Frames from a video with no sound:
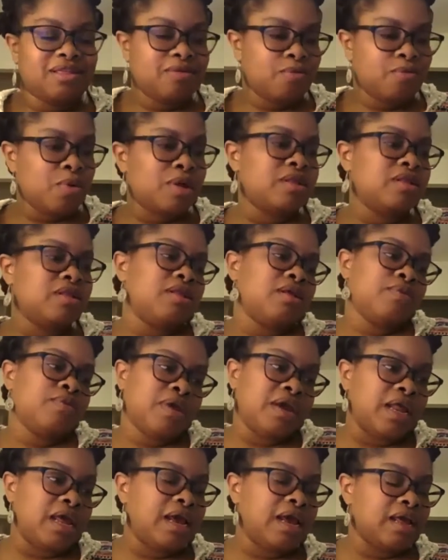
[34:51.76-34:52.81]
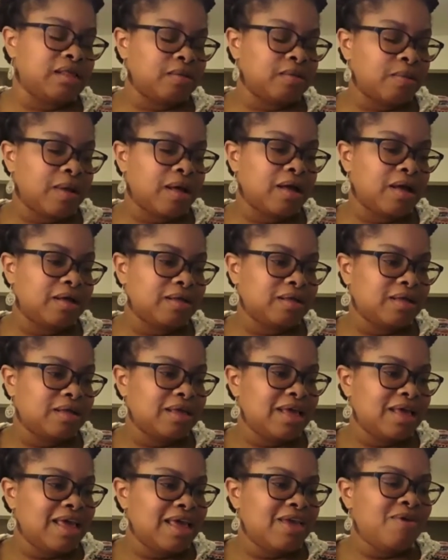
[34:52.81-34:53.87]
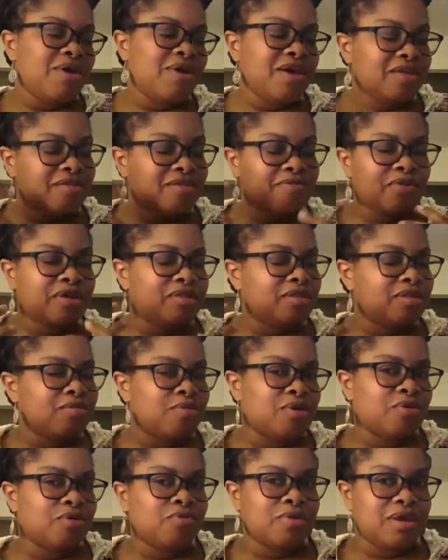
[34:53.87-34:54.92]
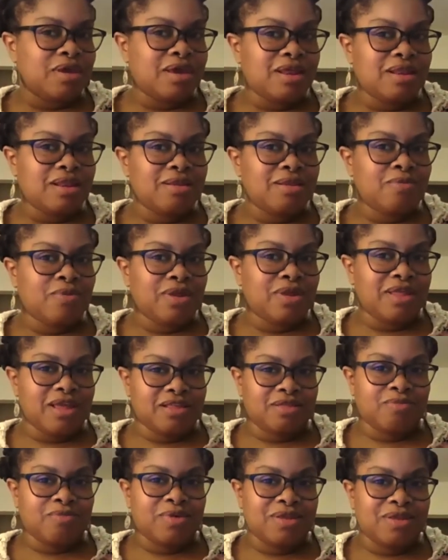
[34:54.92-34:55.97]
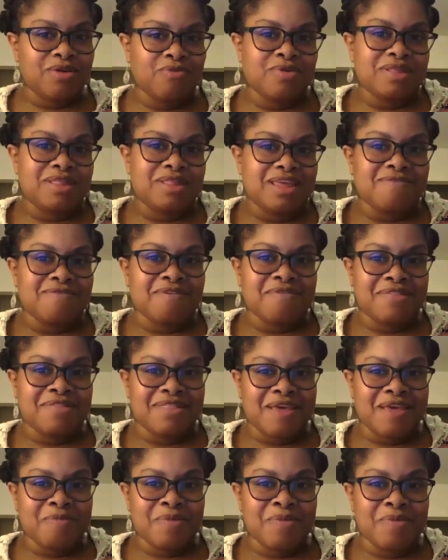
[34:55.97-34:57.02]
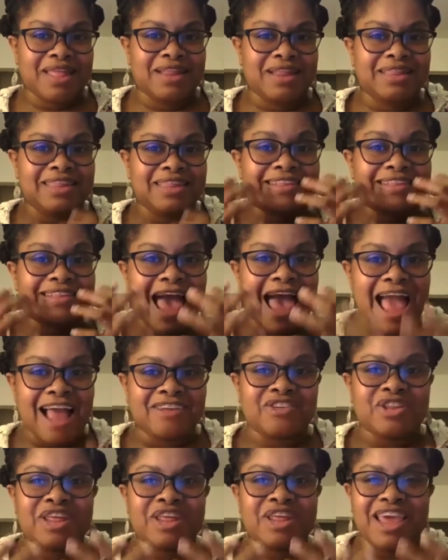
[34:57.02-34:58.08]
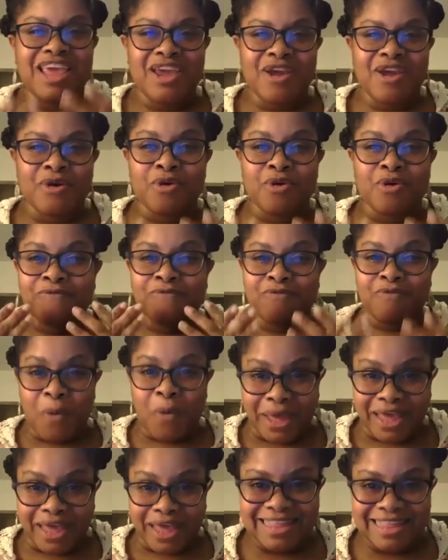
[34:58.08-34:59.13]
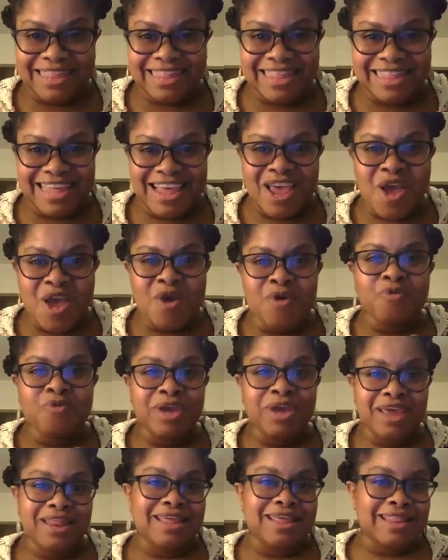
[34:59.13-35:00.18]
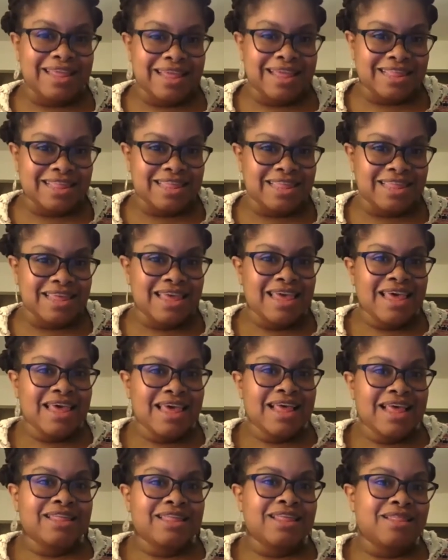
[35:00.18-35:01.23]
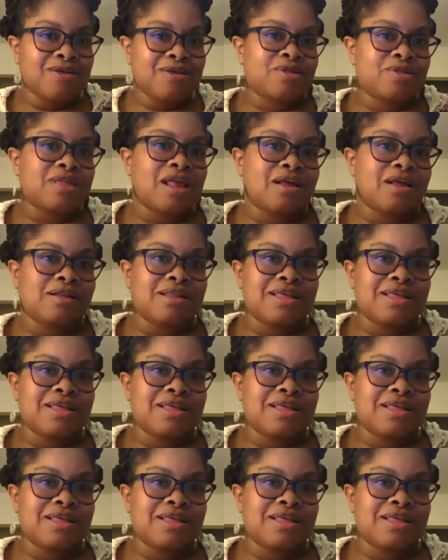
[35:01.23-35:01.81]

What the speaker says: one's reading as well. You hear the voices when you read, when you receive everything, but then to actually hear your voice reading this to those that are